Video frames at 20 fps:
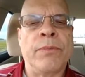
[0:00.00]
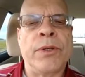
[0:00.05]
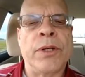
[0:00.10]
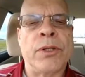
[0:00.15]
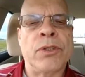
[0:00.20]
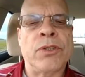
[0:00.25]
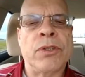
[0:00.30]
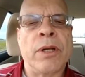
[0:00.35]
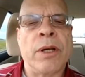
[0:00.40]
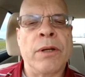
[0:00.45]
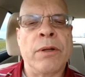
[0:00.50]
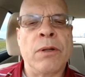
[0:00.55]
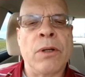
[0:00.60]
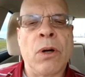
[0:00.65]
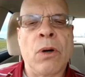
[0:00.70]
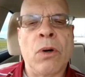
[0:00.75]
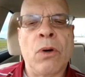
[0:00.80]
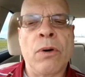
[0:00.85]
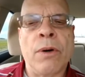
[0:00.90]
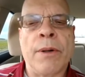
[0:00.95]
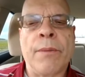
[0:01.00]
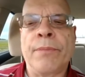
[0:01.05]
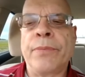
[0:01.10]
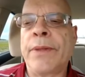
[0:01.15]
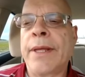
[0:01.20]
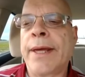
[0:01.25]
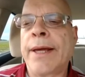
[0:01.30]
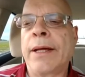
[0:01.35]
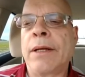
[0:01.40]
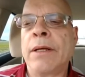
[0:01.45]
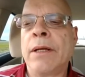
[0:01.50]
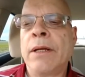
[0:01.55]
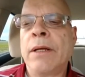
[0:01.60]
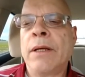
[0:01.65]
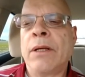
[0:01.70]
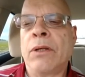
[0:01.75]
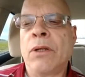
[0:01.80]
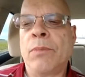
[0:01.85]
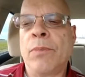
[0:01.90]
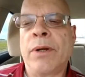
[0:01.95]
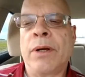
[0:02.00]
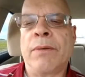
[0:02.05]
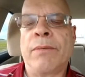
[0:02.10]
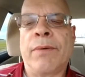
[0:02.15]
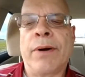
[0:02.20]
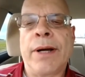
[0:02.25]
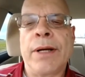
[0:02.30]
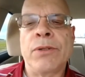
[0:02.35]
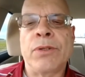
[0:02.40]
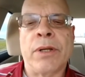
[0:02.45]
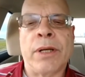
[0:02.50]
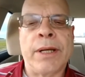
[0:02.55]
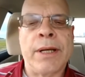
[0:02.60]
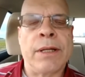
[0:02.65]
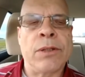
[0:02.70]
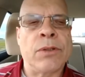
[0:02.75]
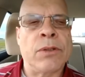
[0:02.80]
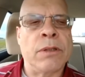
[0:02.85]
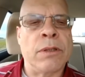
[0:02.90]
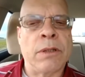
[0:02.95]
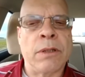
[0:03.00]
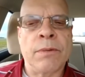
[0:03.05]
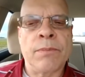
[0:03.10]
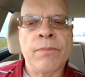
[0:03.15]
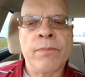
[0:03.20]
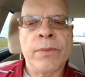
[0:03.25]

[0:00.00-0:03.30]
just say no and that you've been advised against it.